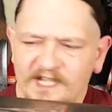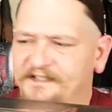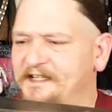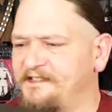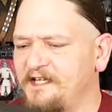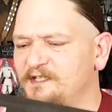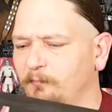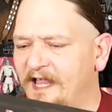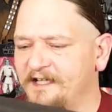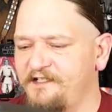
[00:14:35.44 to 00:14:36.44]
6-inch
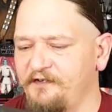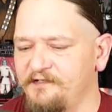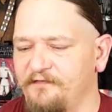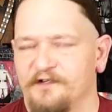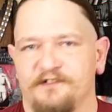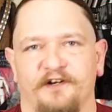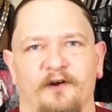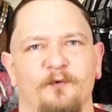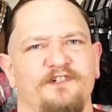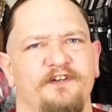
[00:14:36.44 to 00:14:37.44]
Black Series version. I
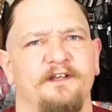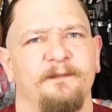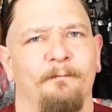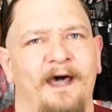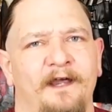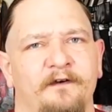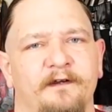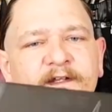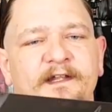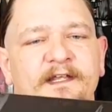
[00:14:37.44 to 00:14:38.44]
wish you could buy her
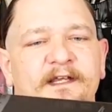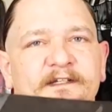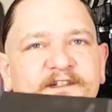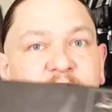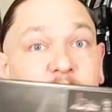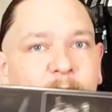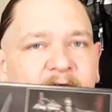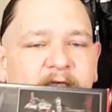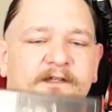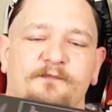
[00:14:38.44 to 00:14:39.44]
in the single
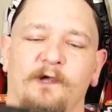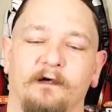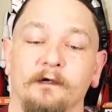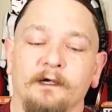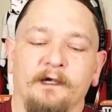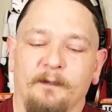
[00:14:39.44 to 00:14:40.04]
pack as well.